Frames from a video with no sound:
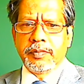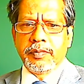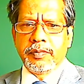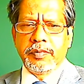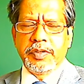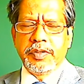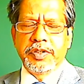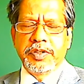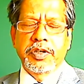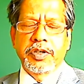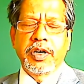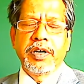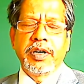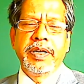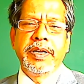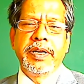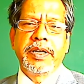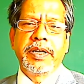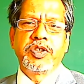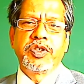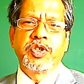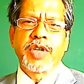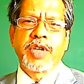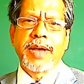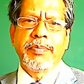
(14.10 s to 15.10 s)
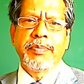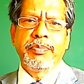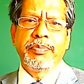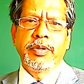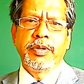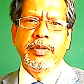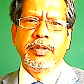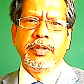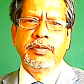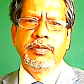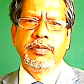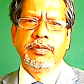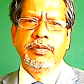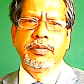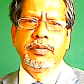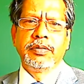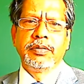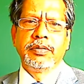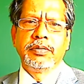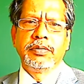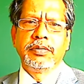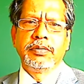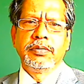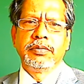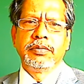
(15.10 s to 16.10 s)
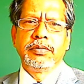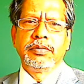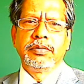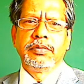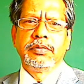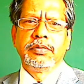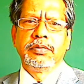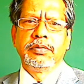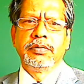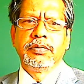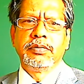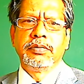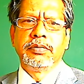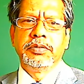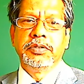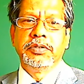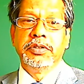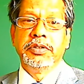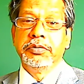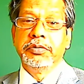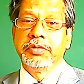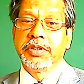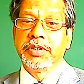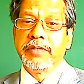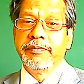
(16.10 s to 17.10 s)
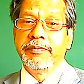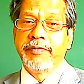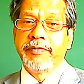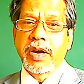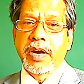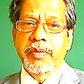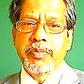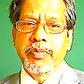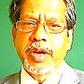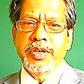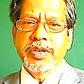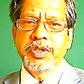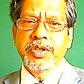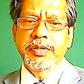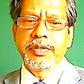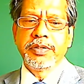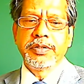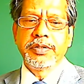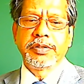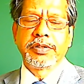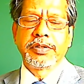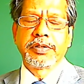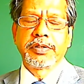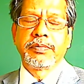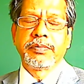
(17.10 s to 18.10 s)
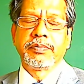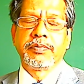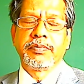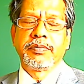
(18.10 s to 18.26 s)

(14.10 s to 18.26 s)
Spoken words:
You saw an example using vibrations